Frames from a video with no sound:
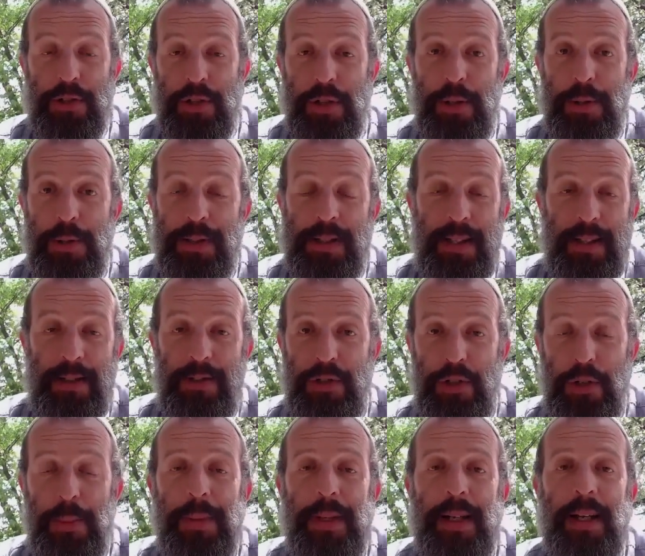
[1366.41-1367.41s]
Jews in
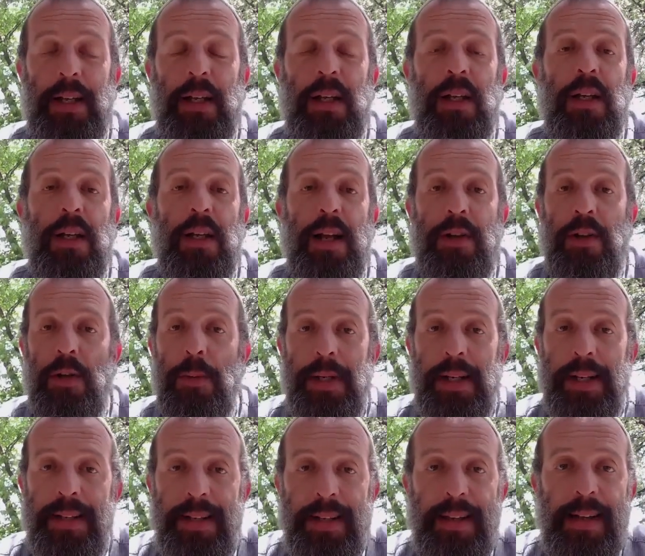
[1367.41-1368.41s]
Germany, and
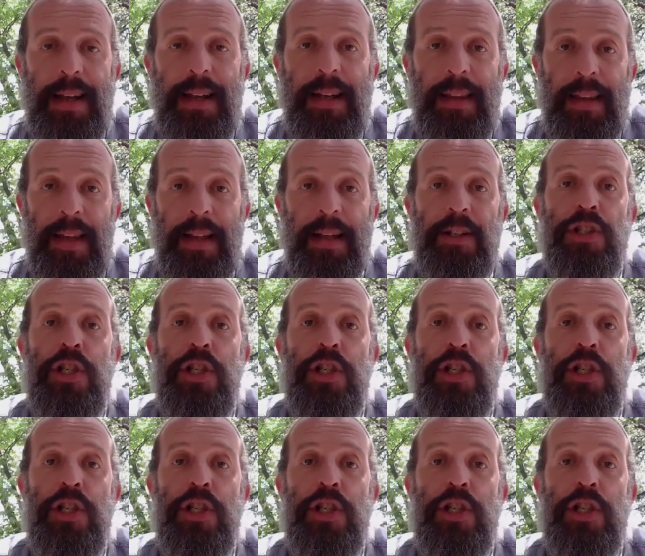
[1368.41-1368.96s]
nobody did anything.